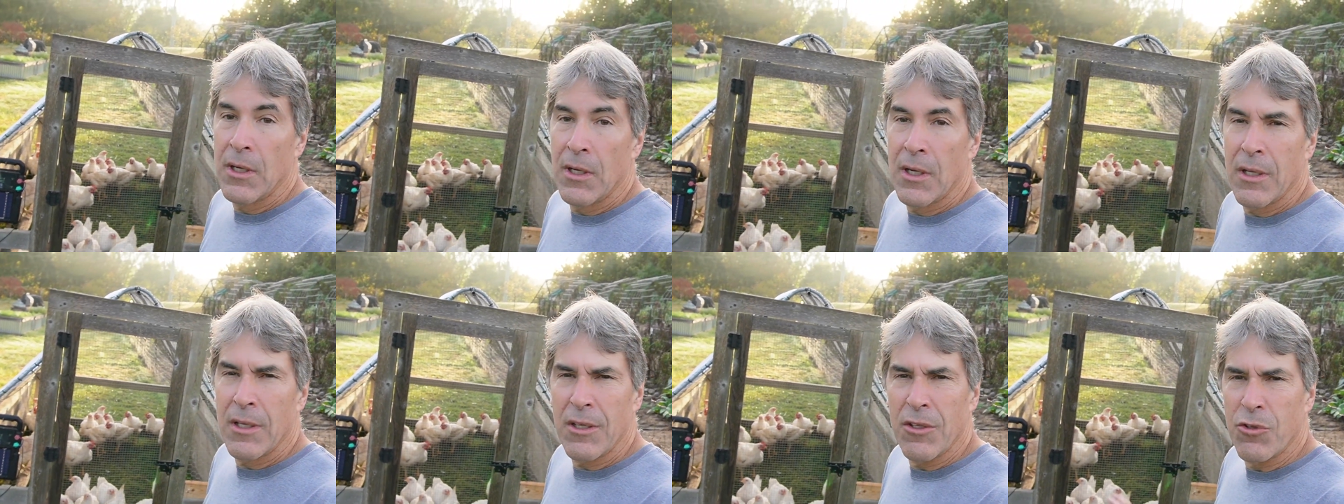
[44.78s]

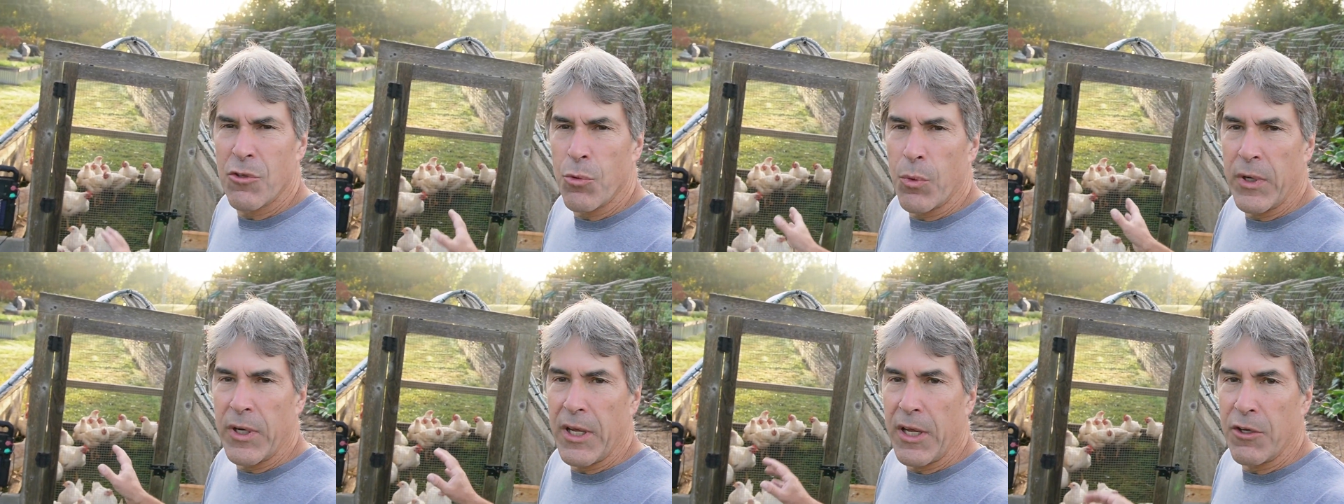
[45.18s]
I think it's
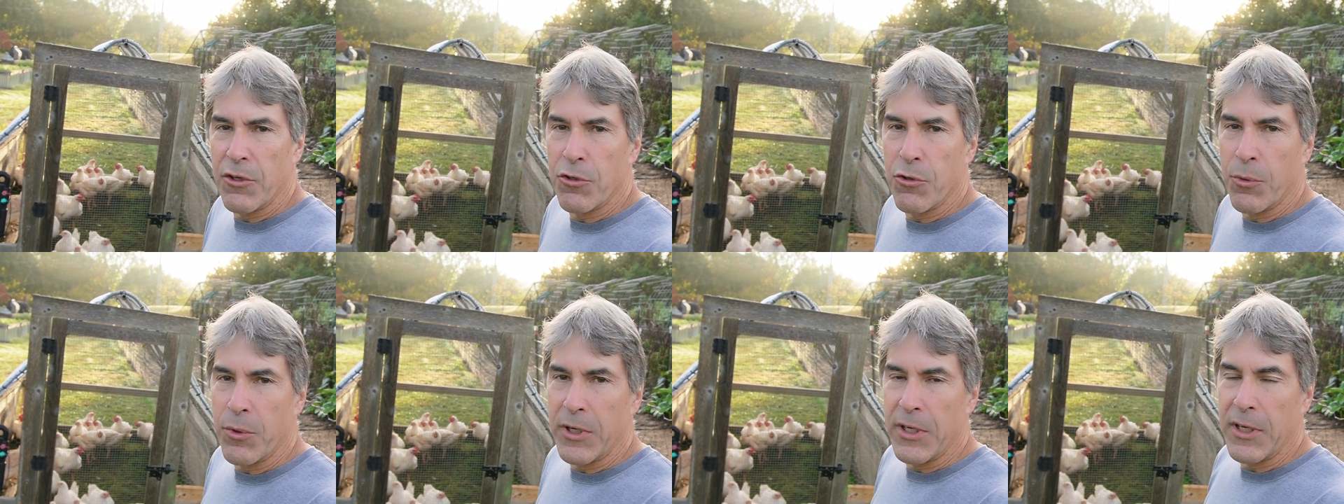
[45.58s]
28 or
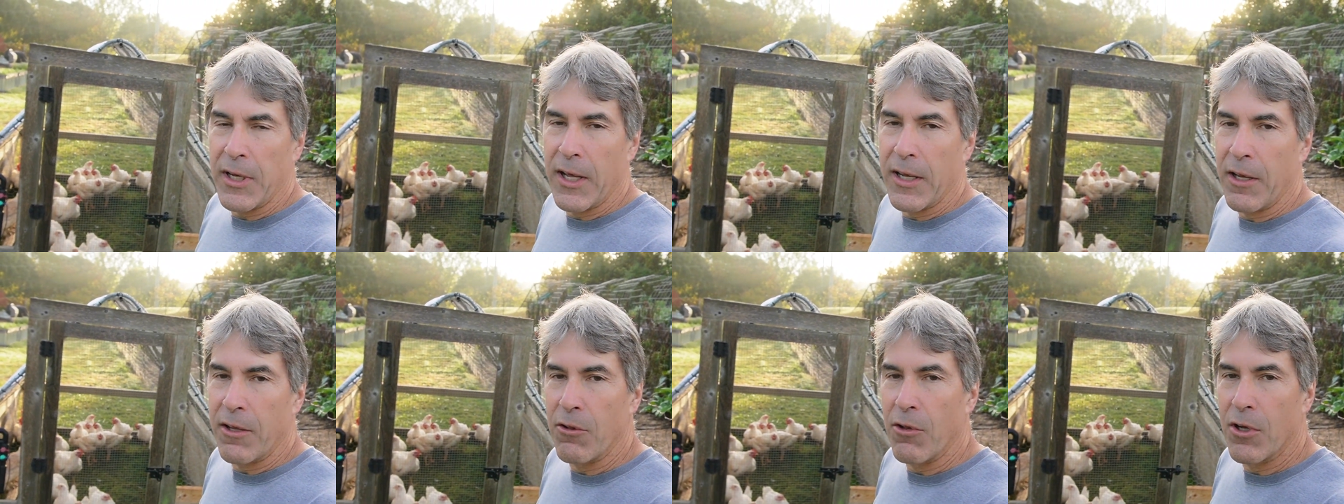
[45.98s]

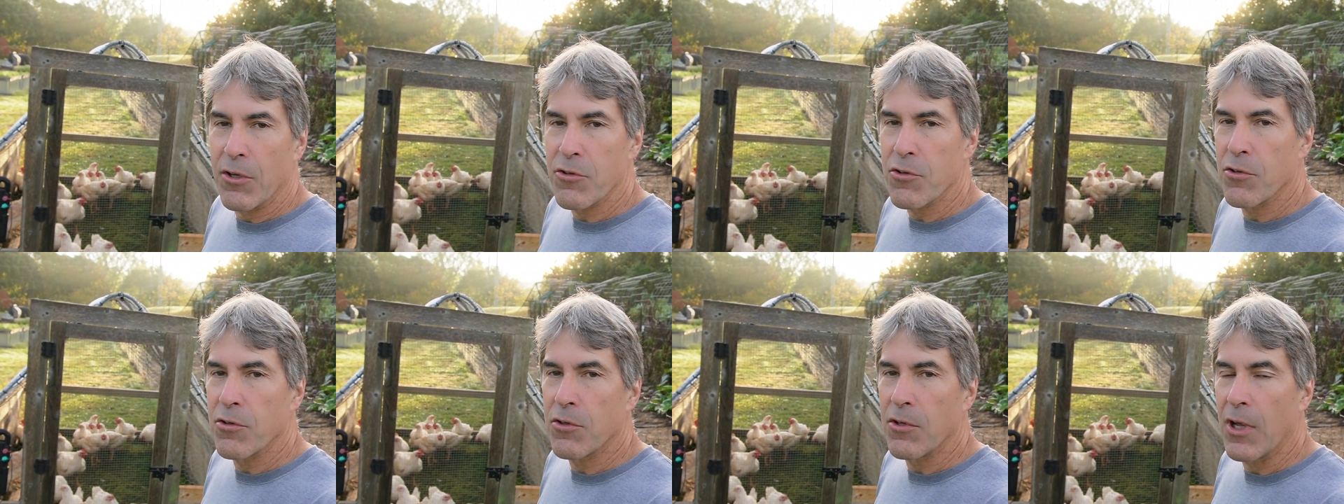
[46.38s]
29. I
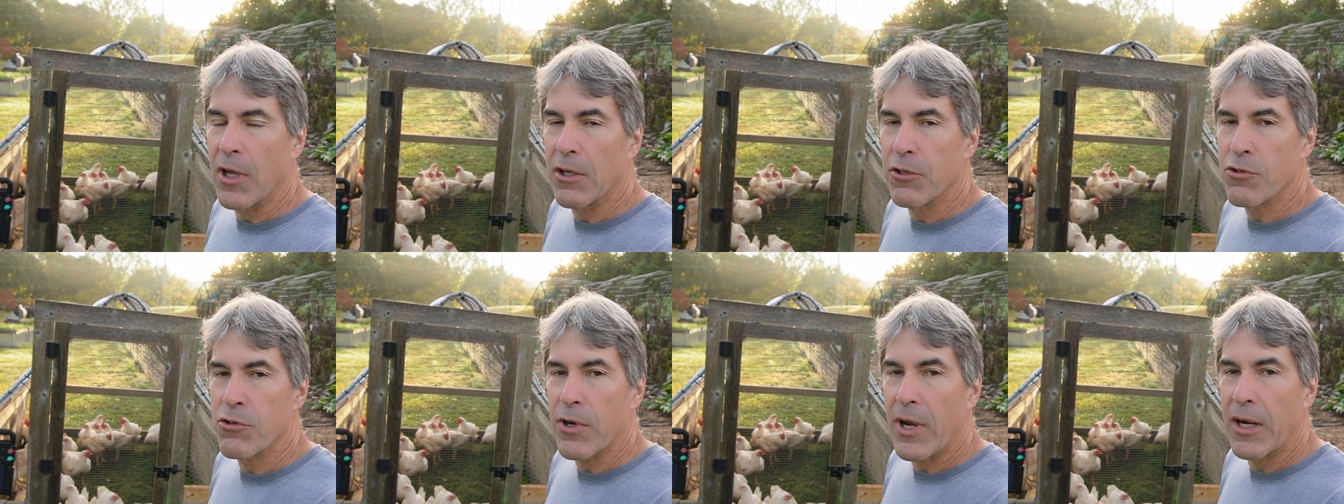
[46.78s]
lost
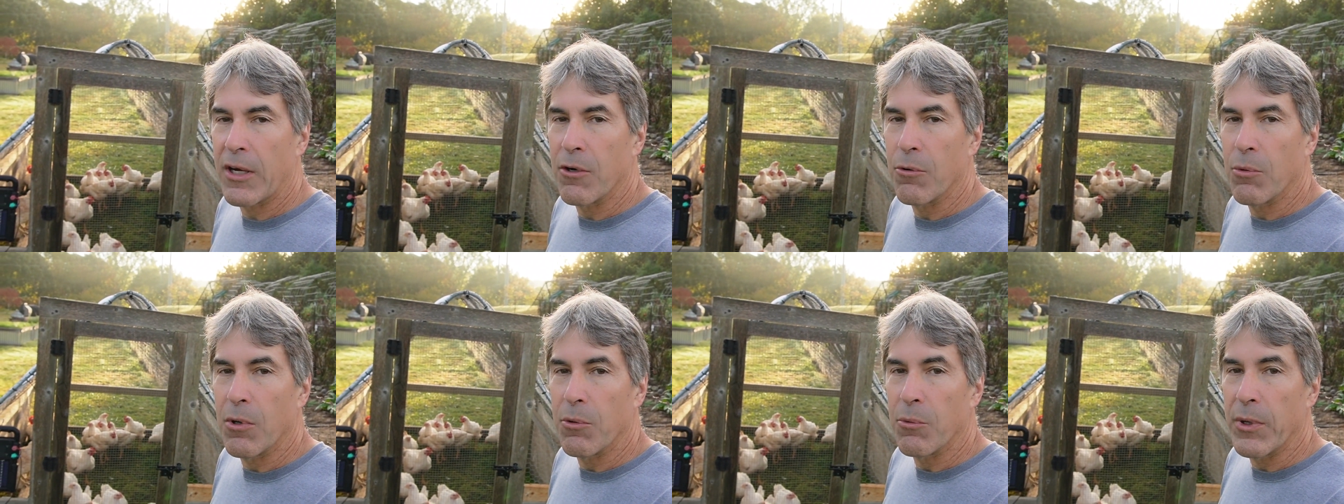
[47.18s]
track
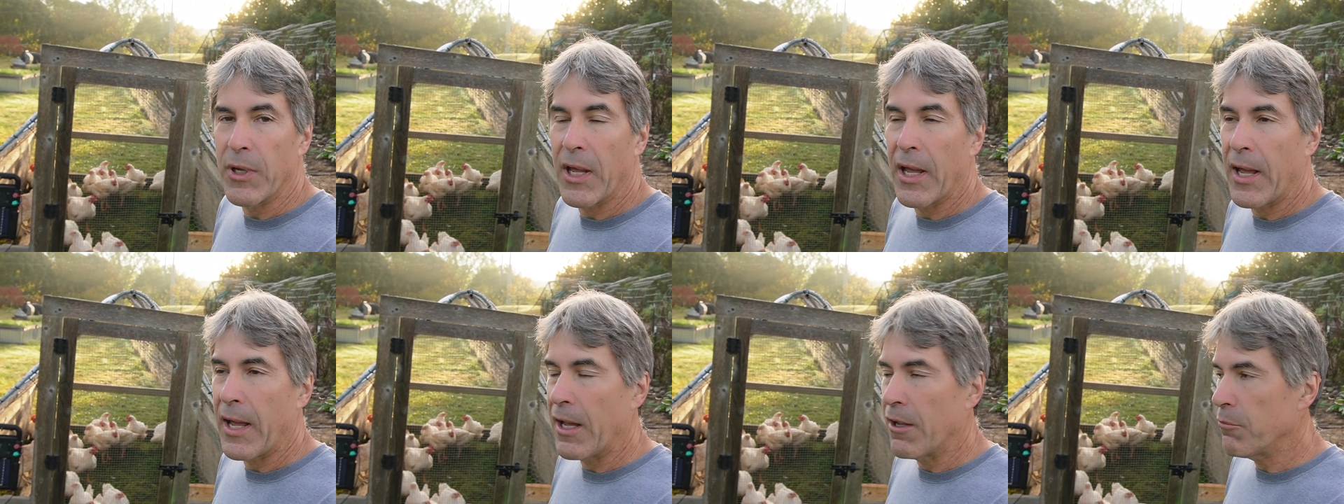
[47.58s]
of what we
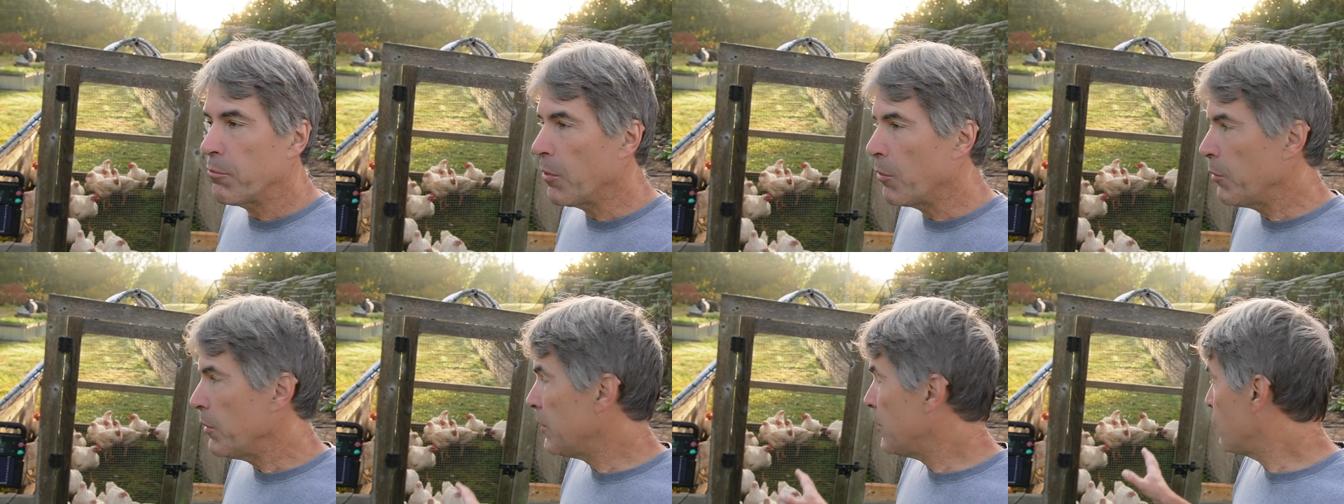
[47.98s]
had,
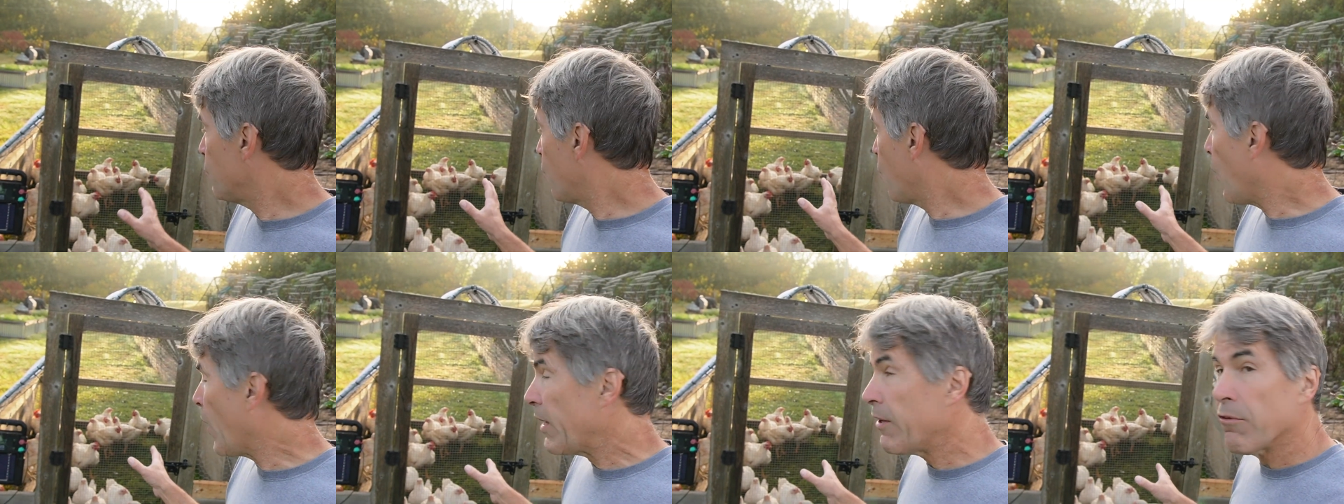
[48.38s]
but we
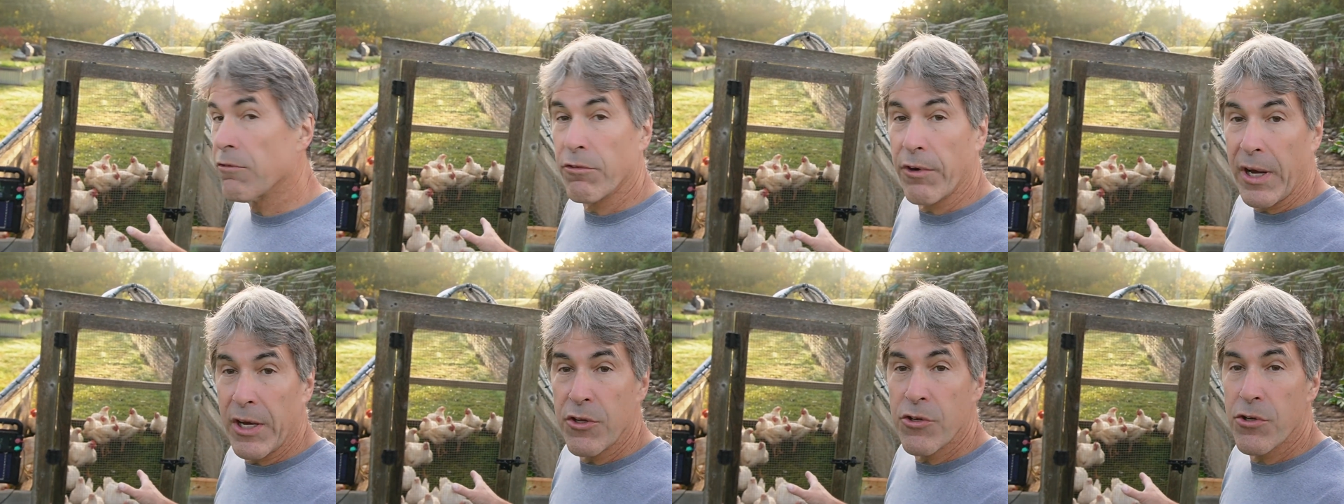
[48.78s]
did white
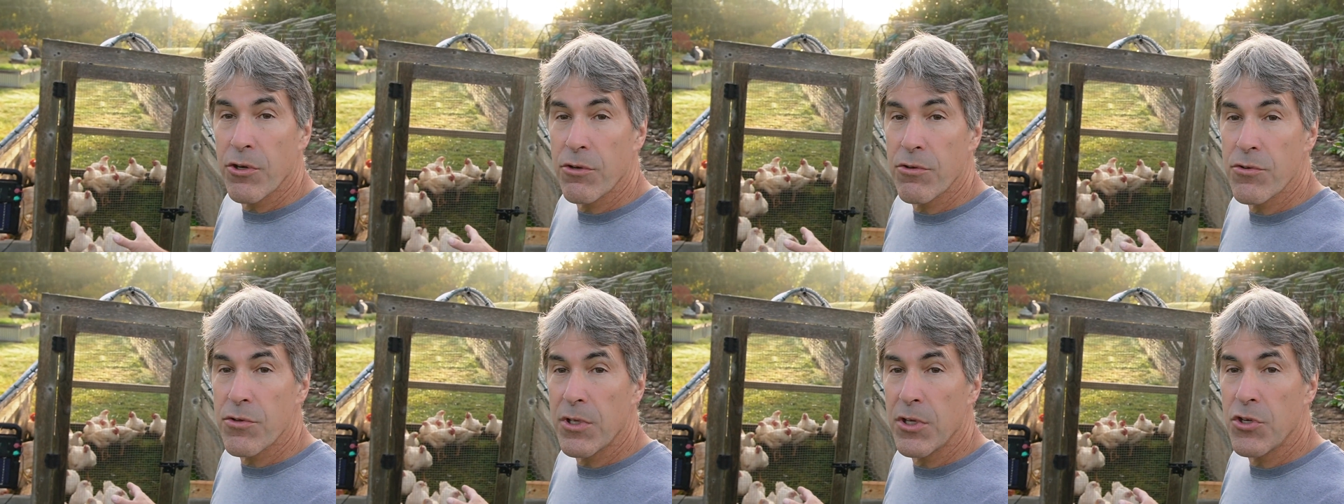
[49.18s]

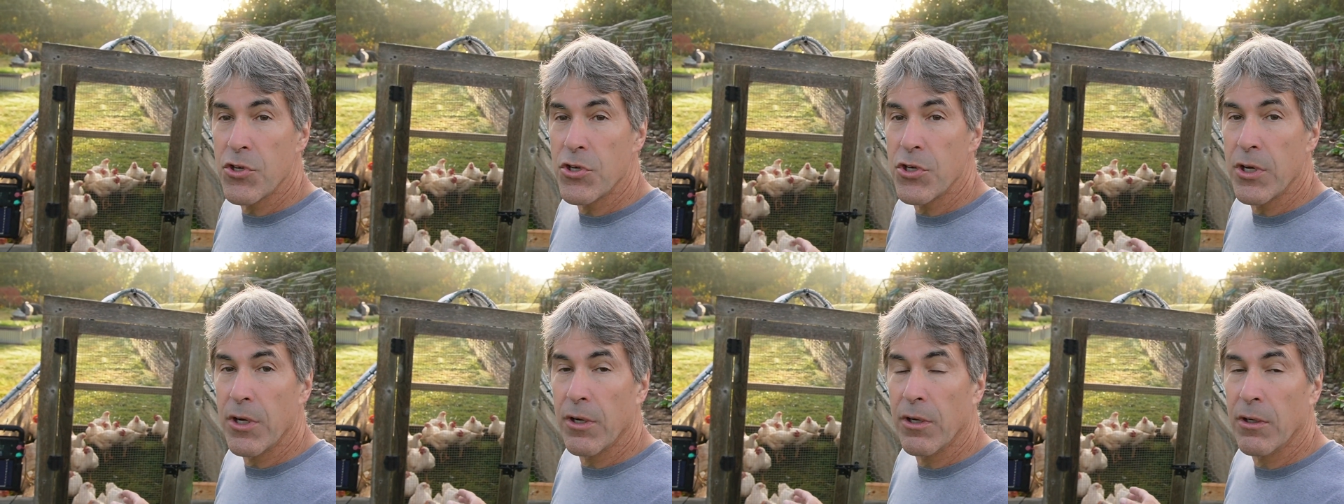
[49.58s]
rangers
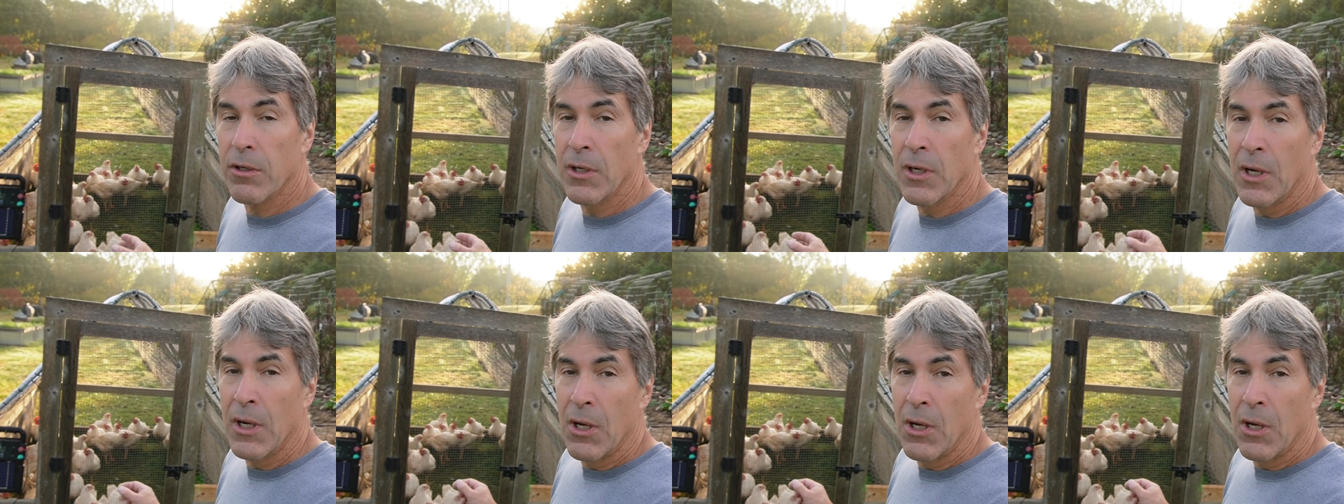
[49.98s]
this year.